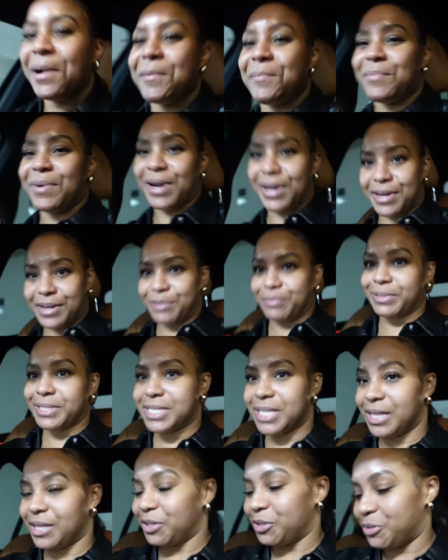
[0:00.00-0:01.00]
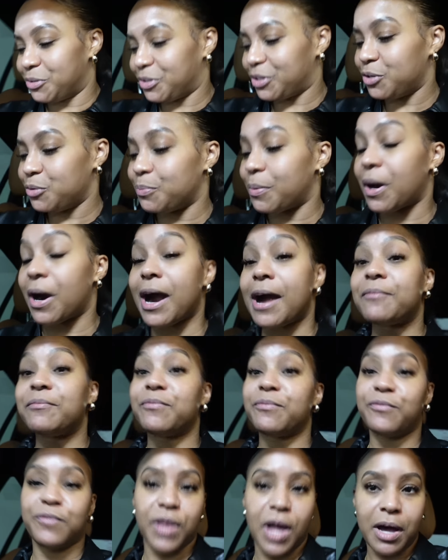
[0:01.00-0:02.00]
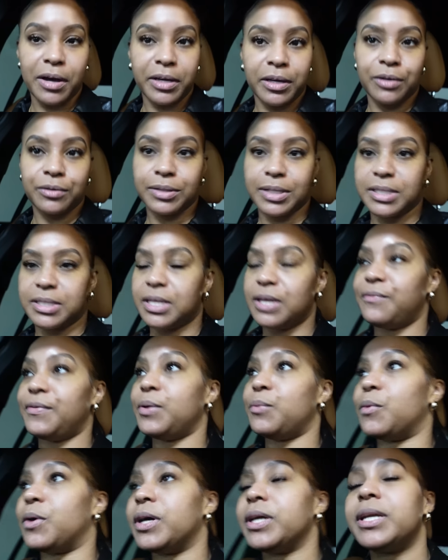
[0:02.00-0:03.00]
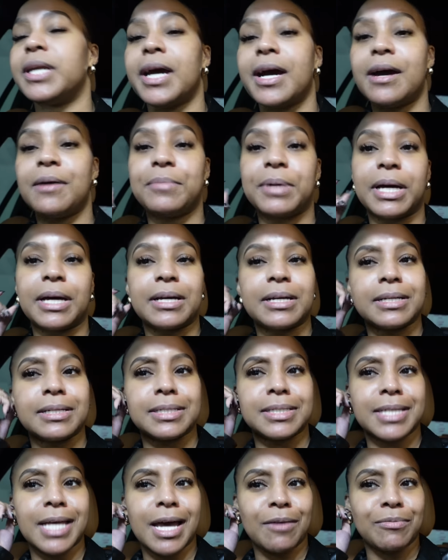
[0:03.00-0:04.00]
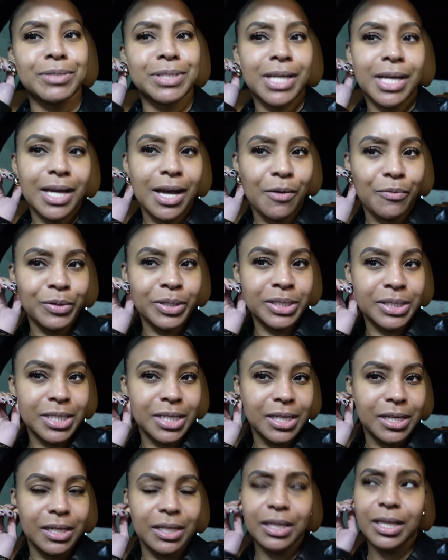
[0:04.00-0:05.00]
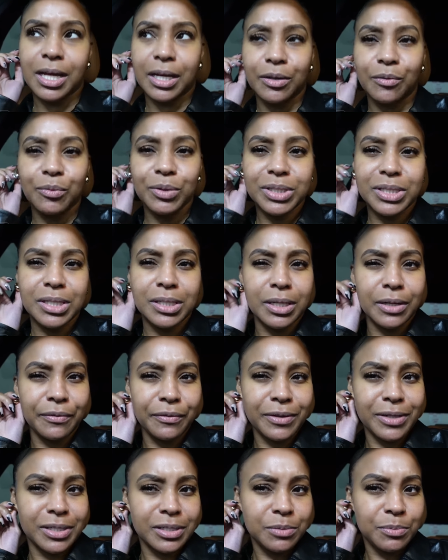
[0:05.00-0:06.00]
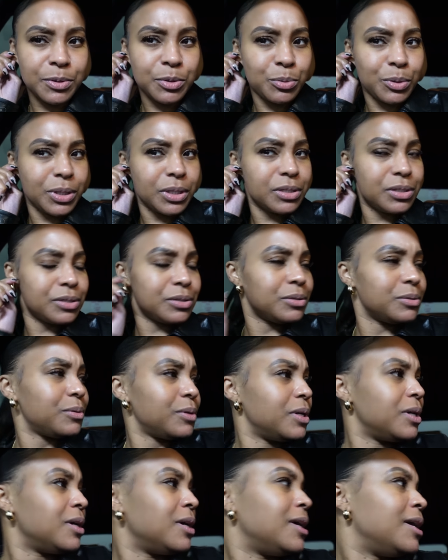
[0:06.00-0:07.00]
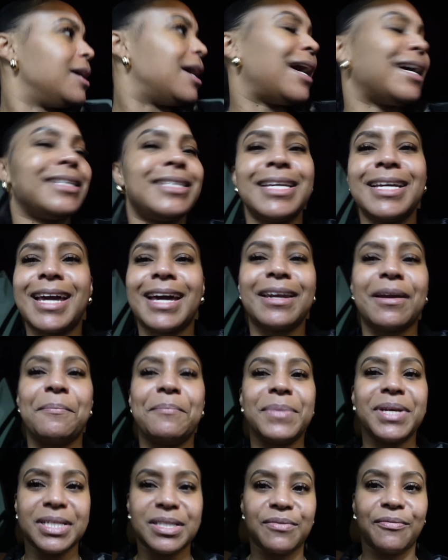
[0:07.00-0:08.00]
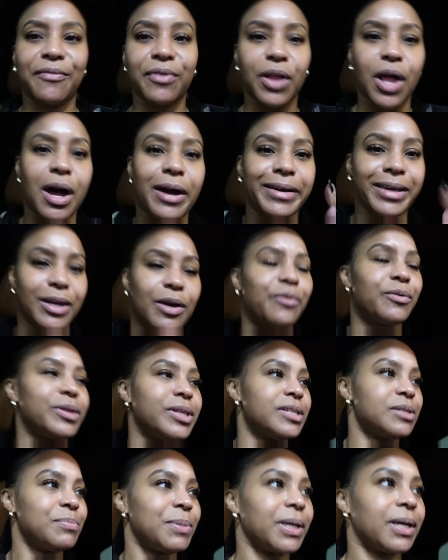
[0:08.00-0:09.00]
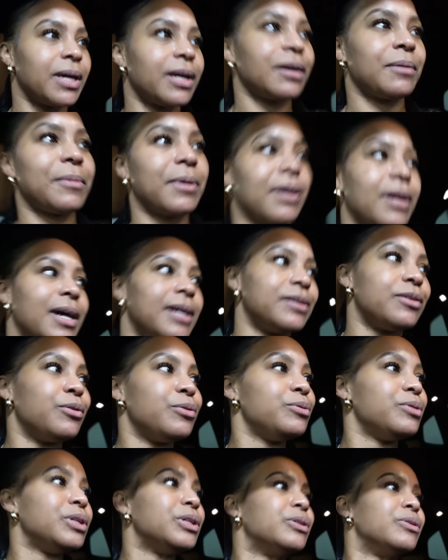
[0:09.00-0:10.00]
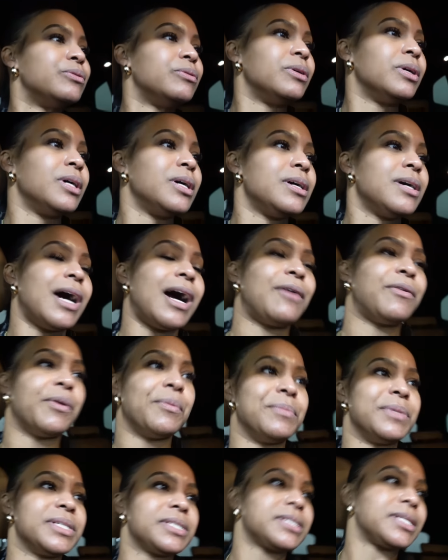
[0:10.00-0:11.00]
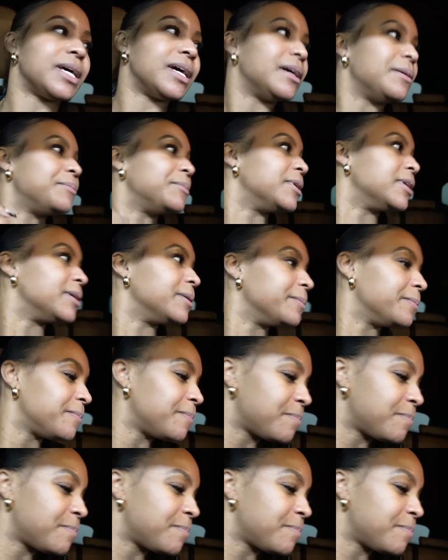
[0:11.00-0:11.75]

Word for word: but it was a little cute bar i'm vlogging on the zv1 now because i was like i want to see like what's the difference between the two I did kind of miss vlogging on this big camera and who knew I would miss that, but